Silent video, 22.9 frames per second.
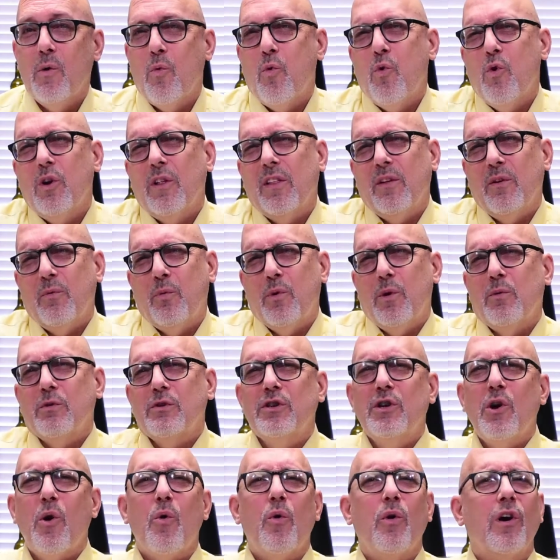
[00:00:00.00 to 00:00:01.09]
What
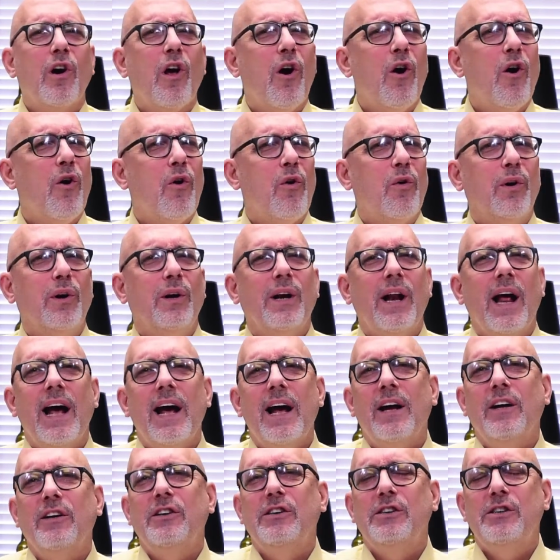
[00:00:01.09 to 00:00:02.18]
was going on, and
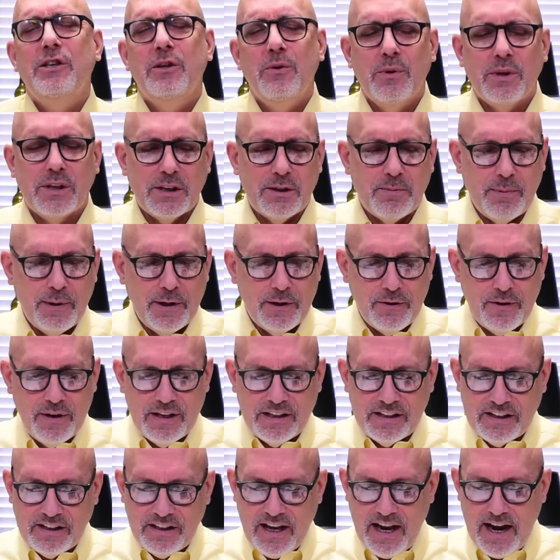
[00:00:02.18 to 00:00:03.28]
how did you
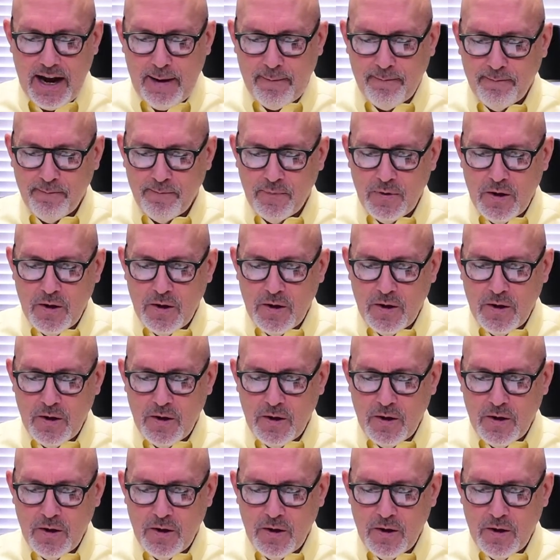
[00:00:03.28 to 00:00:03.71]
experience that?